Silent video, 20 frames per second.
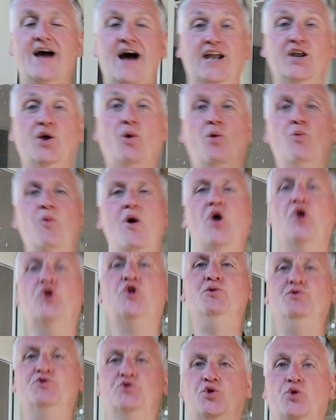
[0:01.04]
Hello and
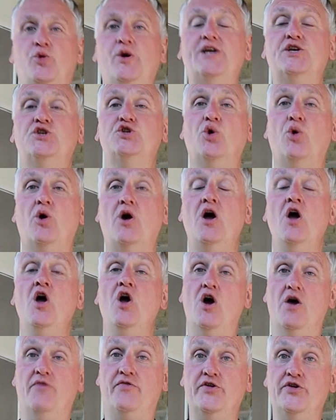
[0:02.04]
welcome to a quick tour
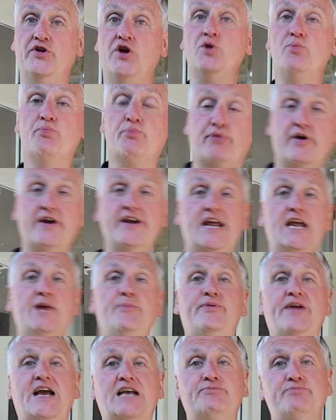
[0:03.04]
of the new print
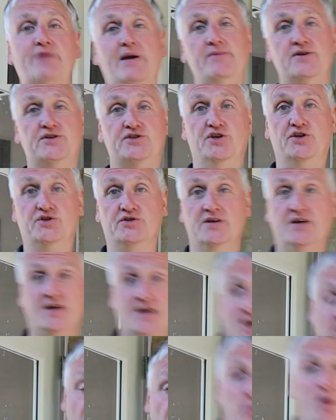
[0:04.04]
ePS premises.
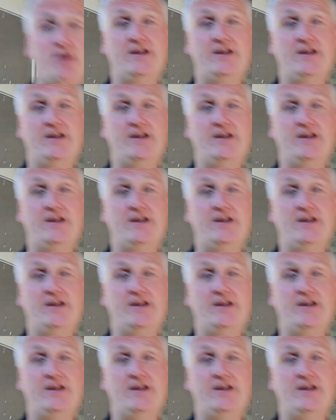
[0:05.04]
Come